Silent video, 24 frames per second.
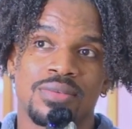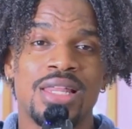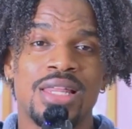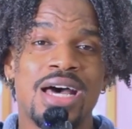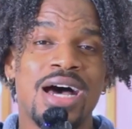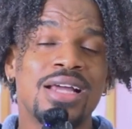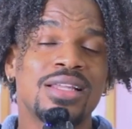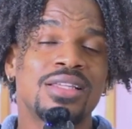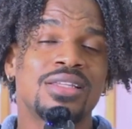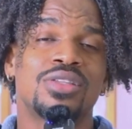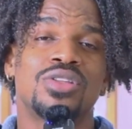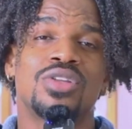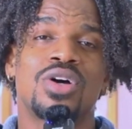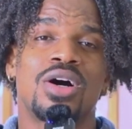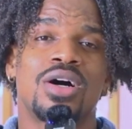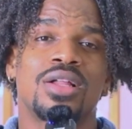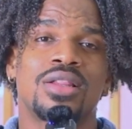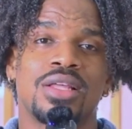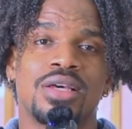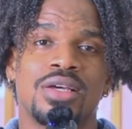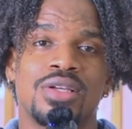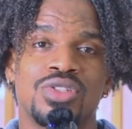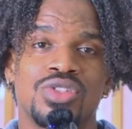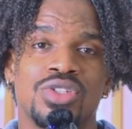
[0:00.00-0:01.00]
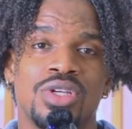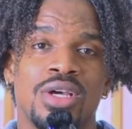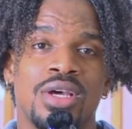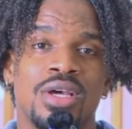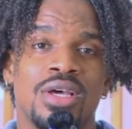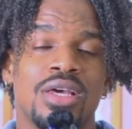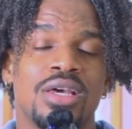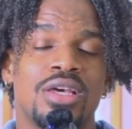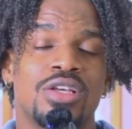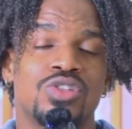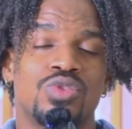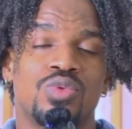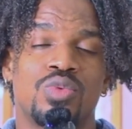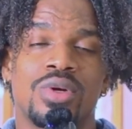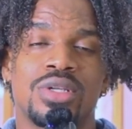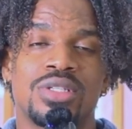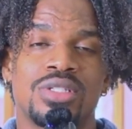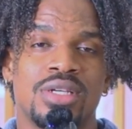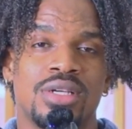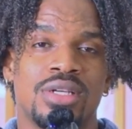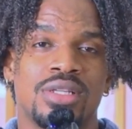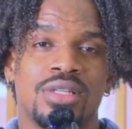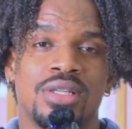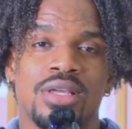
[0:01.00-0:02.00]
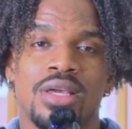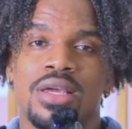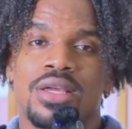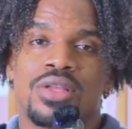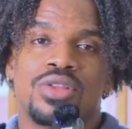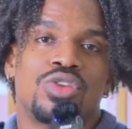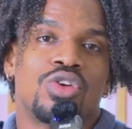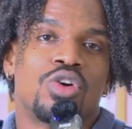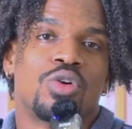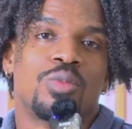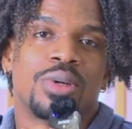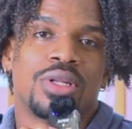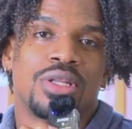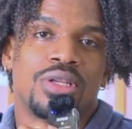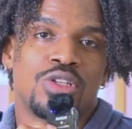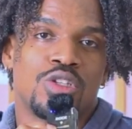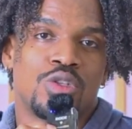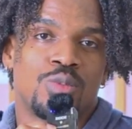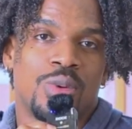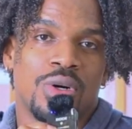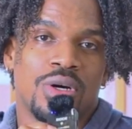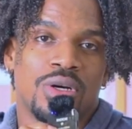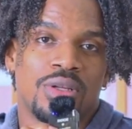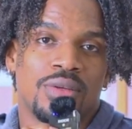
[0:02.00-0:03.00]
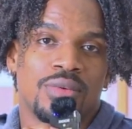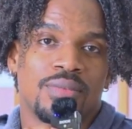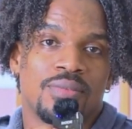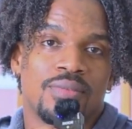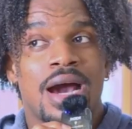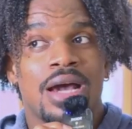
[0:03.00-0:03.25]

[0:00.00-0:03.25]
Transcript: That knowledge is written in nobody's book.